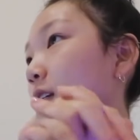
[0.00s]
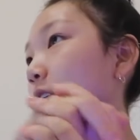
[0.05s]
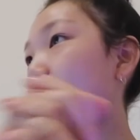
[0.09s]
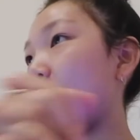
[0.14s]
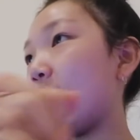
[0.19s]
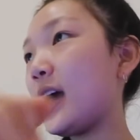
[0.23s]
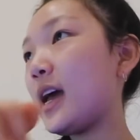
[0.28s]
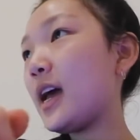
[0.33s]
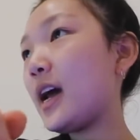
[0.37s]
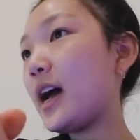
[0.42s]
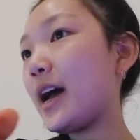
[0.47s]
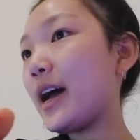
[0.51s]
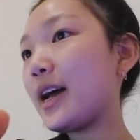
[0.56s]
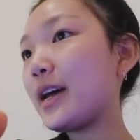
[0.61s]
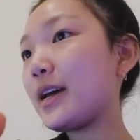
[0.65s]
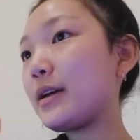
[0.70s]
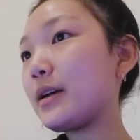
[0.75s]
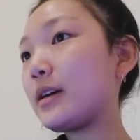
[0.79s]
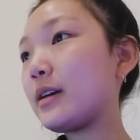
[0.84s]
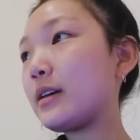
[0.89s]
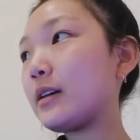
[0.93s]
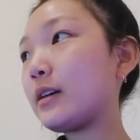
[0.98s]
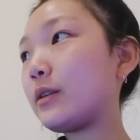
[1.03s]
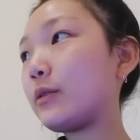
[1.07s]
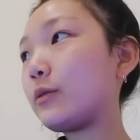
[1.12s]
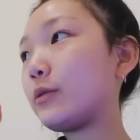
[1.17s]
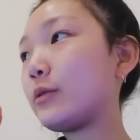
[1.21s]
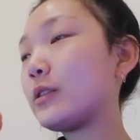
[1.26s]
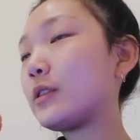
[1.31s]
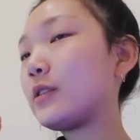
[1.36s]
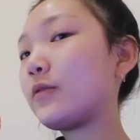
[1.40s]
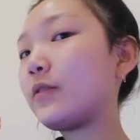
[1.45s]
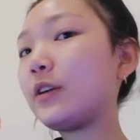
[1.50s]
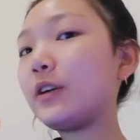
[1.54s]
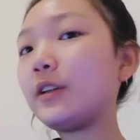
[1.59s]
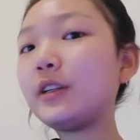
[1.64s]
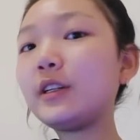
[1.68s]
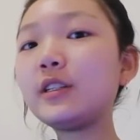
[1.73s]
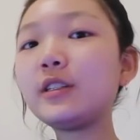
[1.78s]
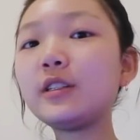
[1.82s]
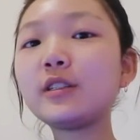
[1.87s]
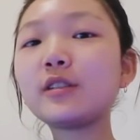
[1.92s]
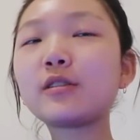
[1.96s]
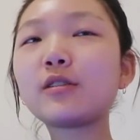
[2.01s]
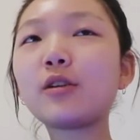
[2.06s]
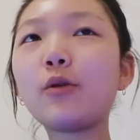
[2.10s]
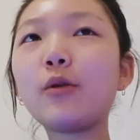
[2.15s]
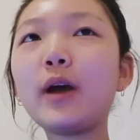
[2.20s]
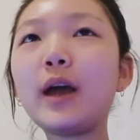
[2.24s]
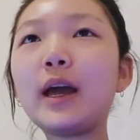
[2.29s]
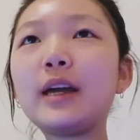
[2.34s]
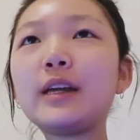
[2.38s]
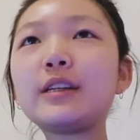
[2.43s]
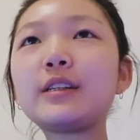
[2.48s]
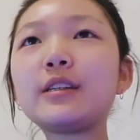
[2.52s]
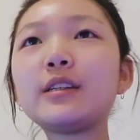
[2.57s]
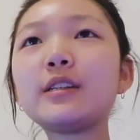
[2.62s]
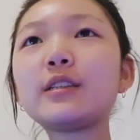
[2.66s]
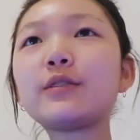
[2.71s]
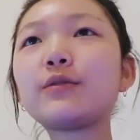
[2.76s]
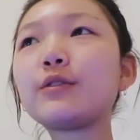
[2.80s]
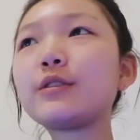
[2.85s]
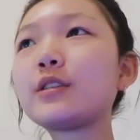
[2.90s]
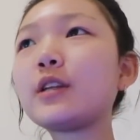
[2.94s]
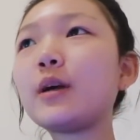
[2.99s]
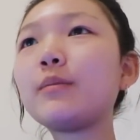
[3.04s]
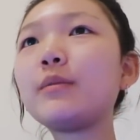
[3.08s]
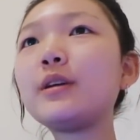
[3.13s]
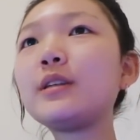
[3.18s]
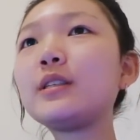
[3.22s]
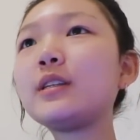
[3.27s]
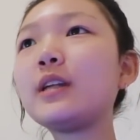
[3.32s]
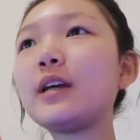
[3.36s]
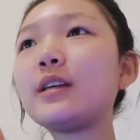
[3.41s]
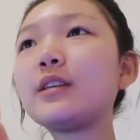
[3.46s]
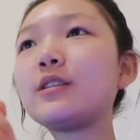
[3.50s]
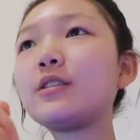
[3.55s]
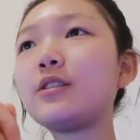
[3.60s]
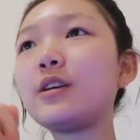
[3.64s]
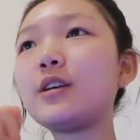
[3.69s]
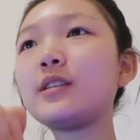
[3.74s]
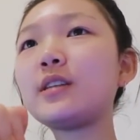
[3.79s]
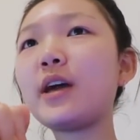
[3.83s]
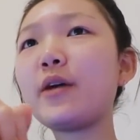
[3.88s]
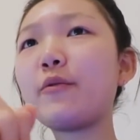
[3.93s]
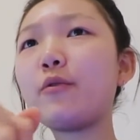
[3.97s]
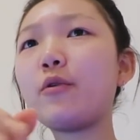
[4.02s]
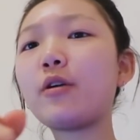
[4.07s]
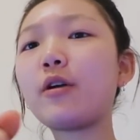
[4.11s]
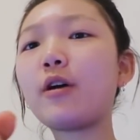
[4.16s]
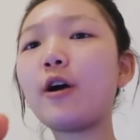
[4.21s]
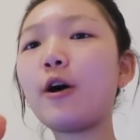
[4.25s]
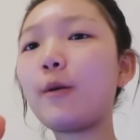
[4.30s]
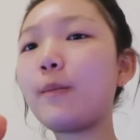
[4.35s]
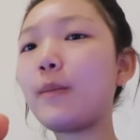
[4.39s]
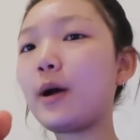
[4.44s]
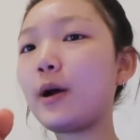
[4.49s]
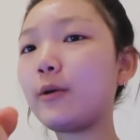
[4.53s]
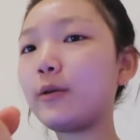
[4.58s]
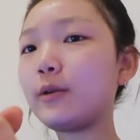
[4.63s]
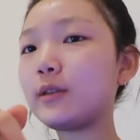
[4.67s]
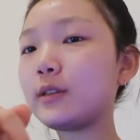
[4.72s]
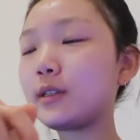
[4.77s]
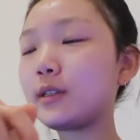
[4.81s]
today I was feeling just so anxious for some reason. As soon as I woke up, I